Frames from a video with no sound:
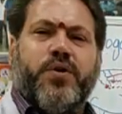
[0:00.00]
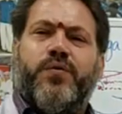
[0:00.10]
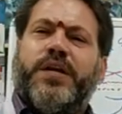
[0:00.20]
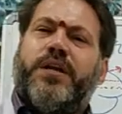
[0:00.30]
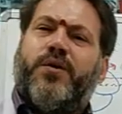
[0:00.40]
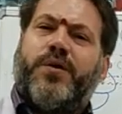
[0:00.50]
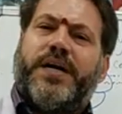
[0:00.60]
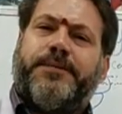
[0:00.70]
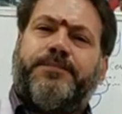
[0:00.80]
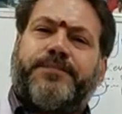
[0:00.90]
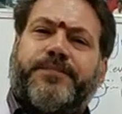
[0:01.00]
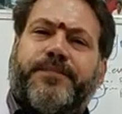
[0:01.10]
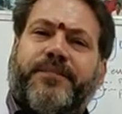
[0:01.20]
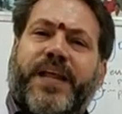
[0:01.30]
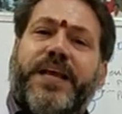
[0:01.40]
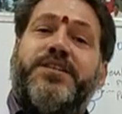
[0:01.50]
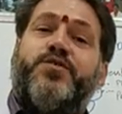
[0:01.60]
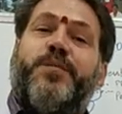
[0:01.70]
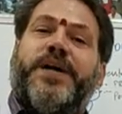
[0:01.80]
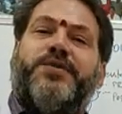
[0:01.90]
do in yoga
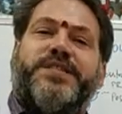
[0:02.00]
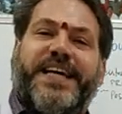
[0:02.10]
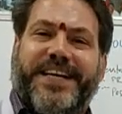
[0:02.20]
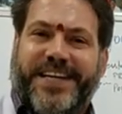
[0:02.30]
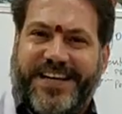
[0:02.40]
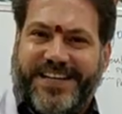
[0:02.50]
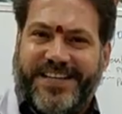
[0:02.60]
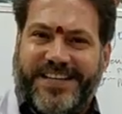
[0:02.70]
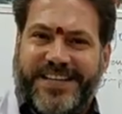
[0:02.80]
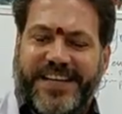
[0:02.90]
is somato-psychic.